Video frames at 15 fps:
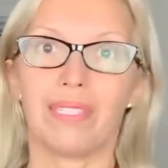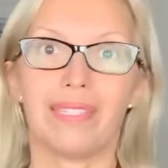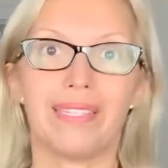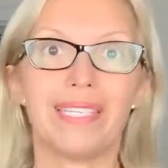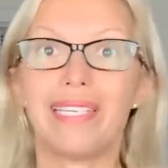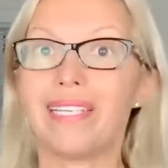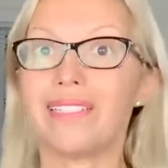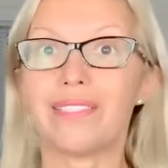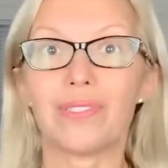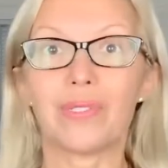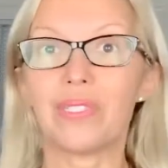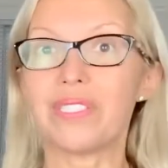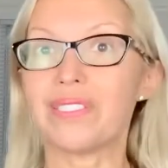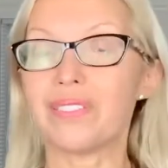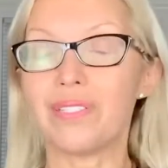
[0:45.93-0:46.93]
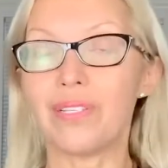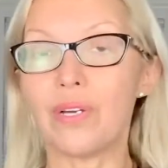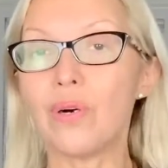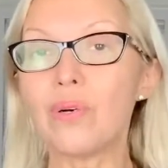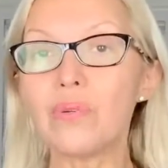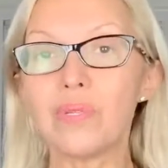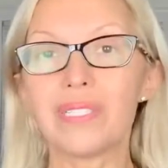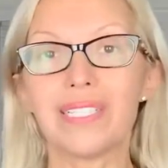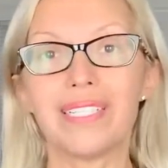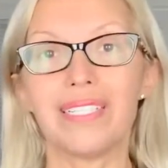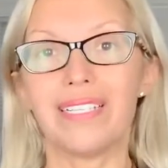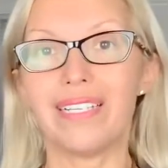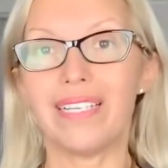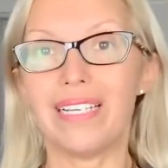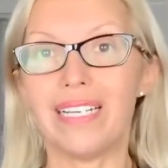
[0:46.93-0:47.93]
The answer is no.
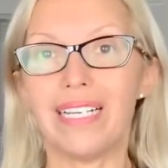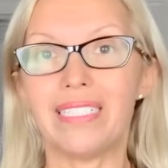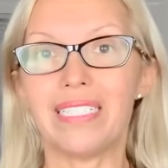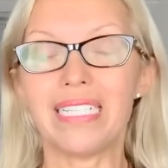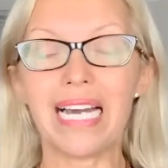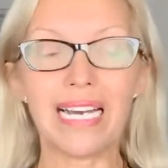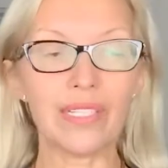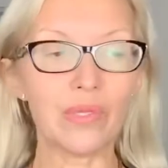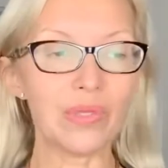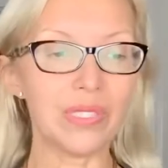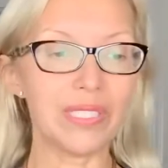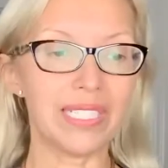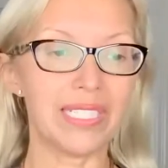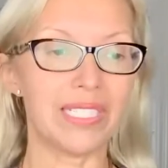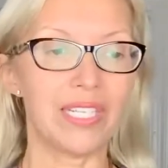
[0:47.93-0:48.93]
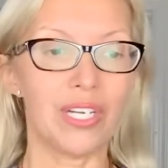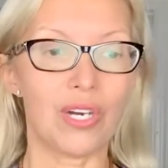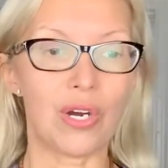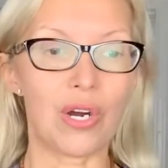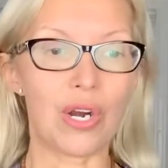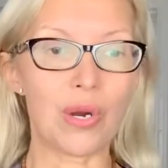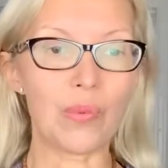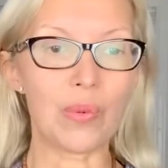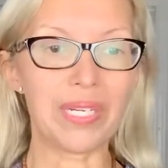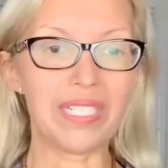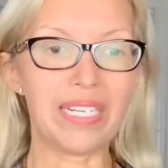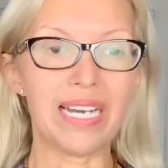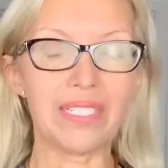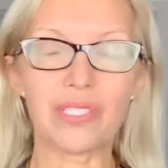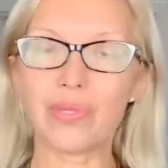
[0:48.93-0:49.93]
And not only are we
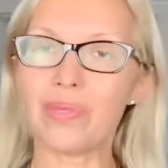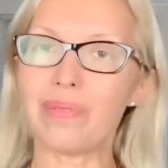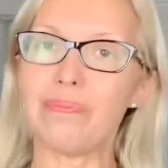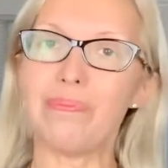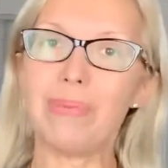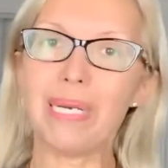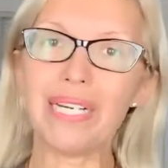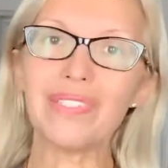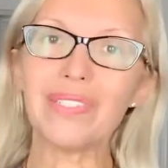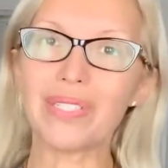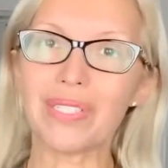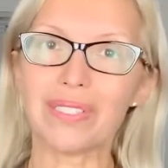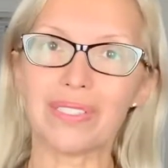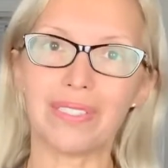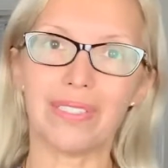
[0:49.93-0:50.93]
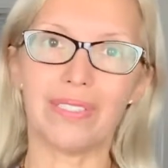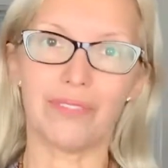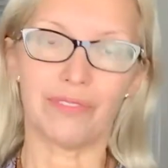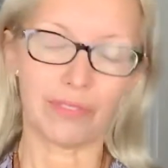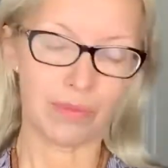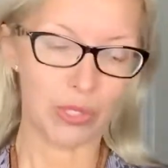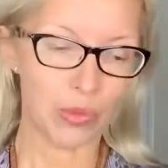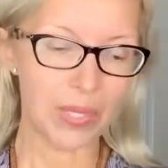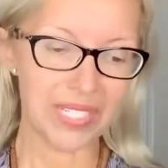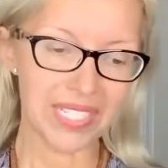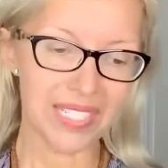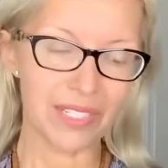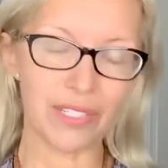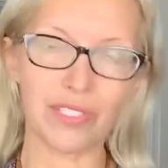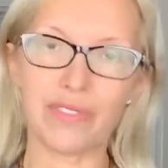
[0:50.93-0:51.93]
not doing better from 20
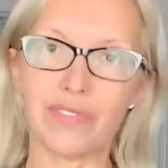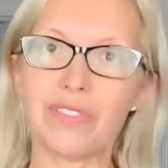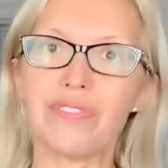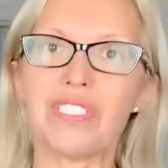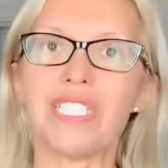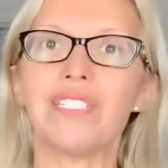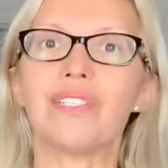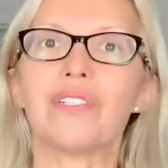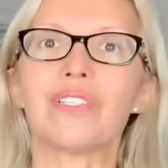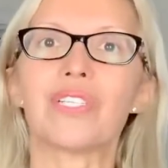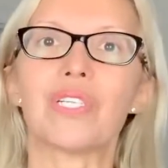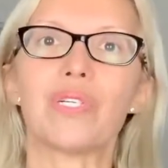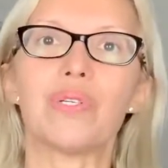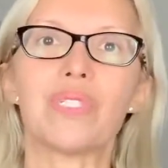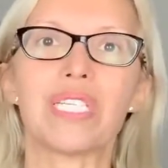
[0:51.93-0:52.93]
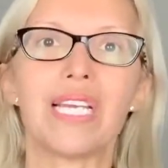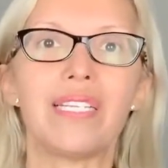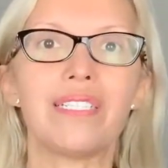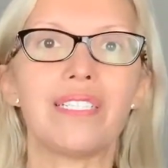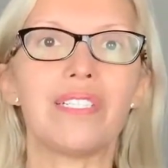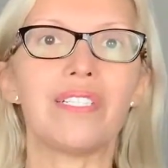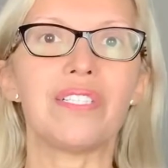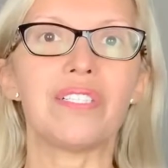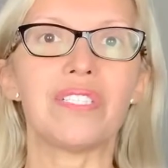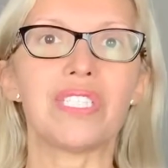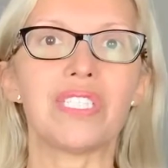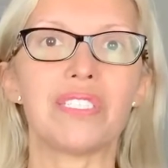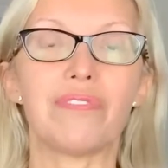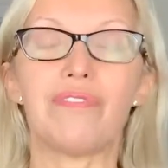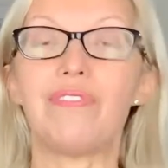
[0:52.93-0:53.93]
years, 15 years ago, 10 years
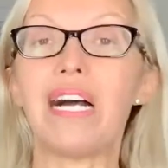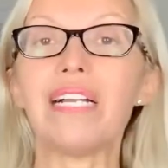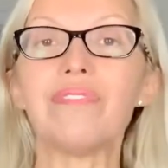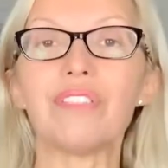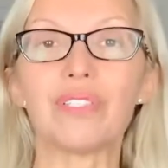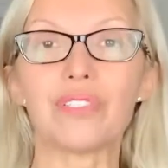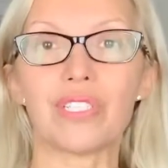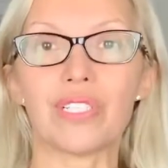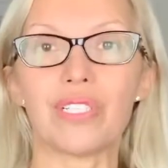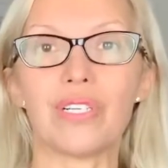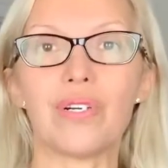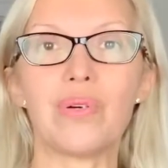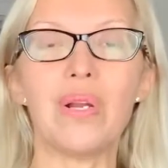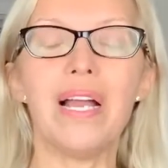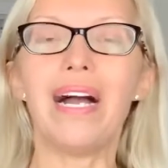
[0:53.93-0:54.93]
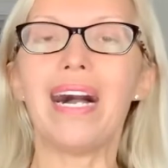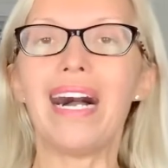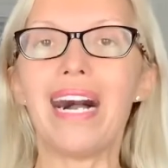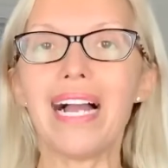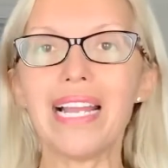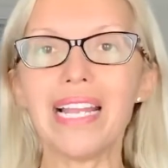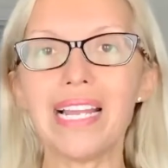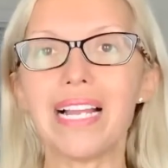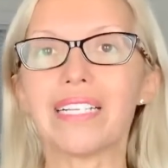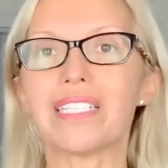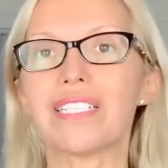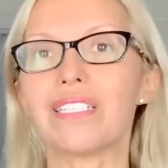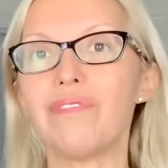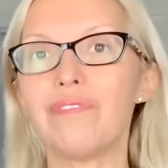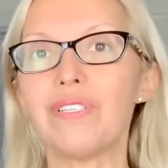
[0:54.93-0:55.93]
to 5 years ago, I
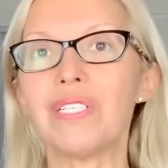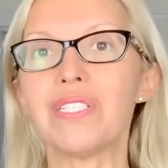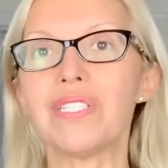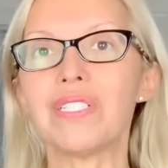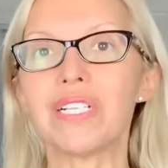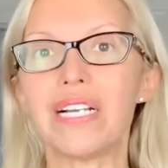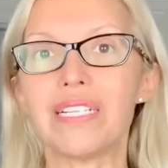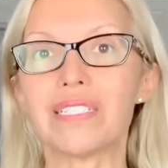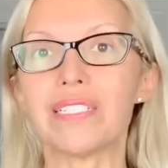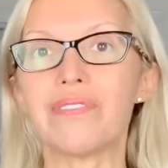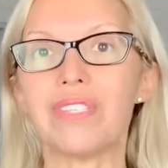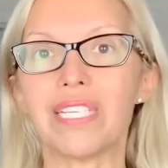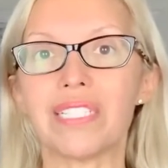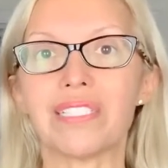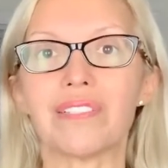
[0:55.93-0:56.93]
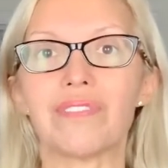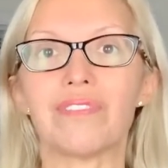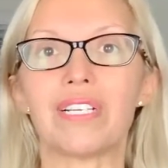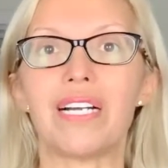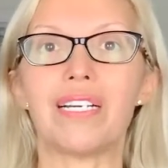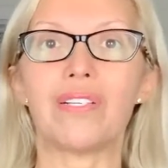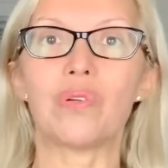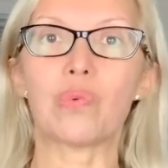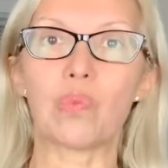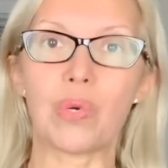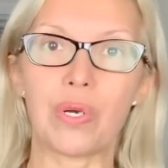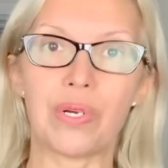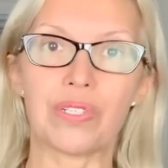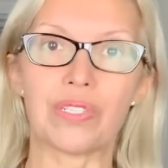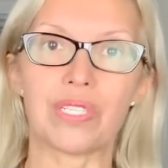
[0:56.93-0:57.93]
actually feel as if things have gotten
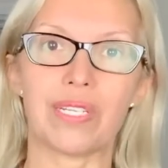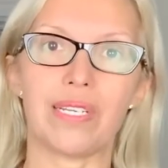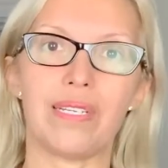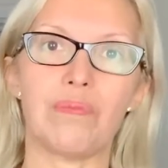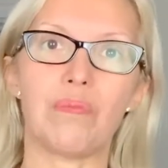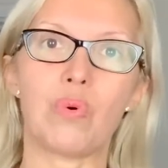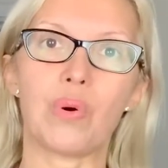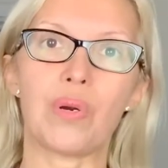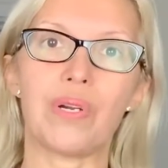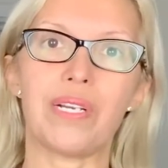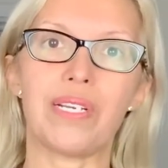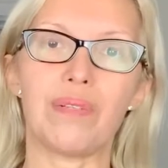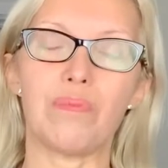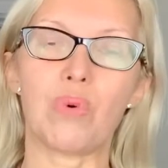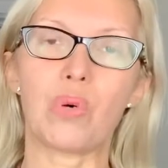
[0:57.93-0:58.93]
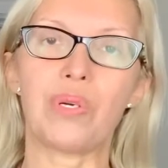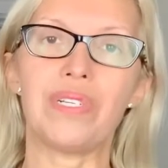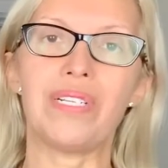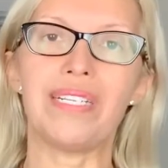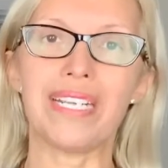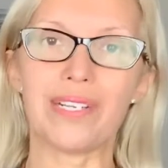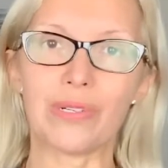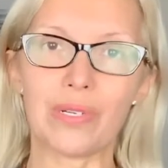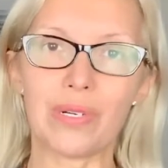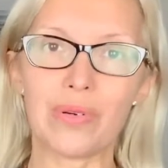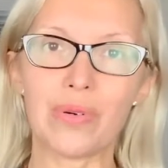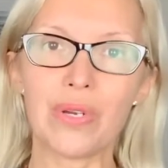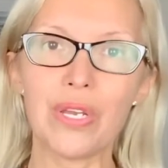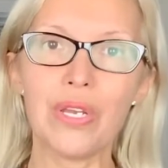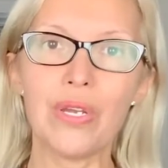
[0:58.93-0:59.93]
worse and more
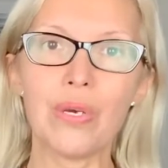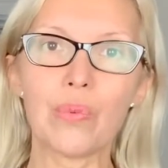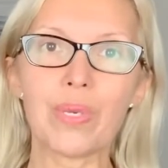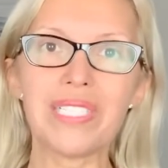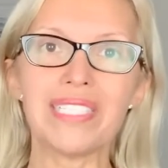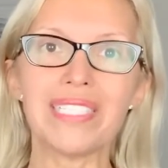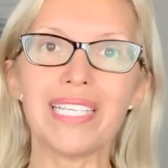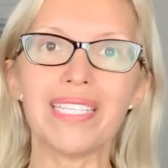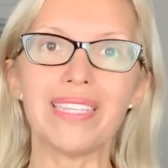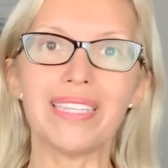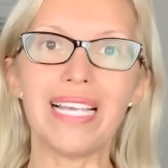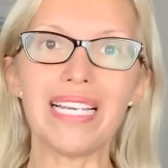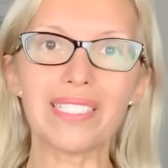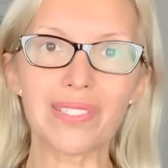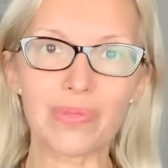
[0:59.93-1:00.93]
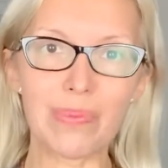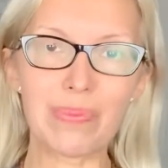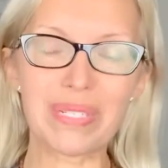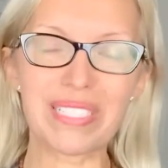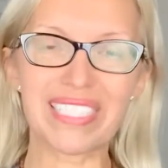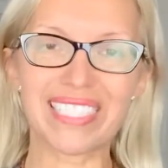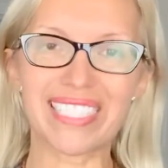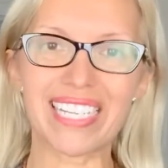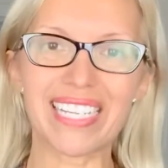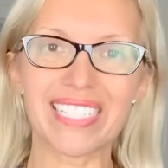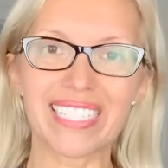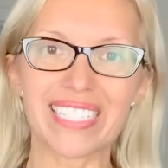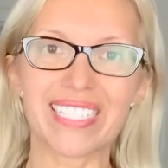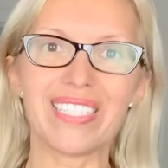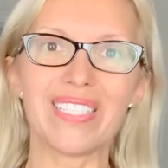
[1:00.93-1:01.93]
narrow. We see less
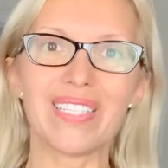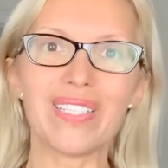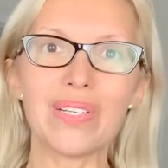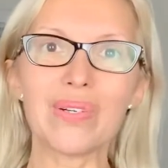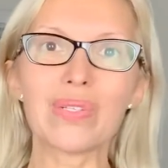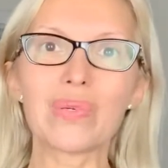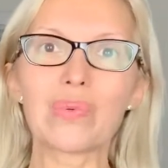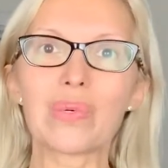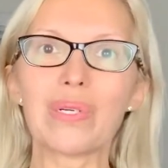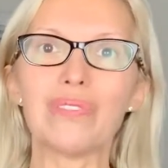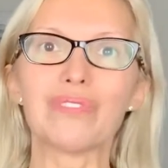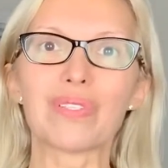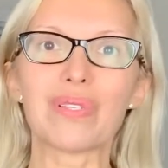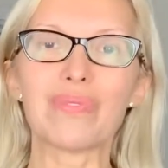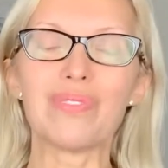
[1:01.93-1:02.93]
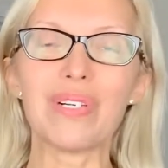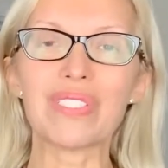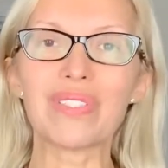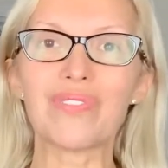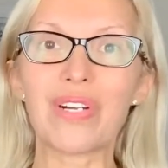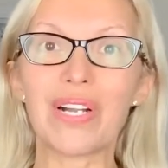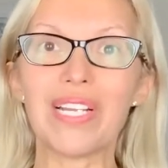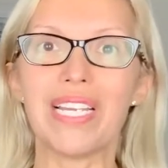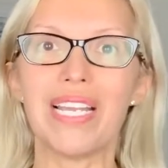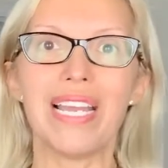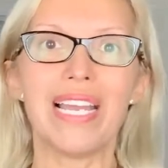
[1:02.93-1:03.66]
representation in the yoga world for the most part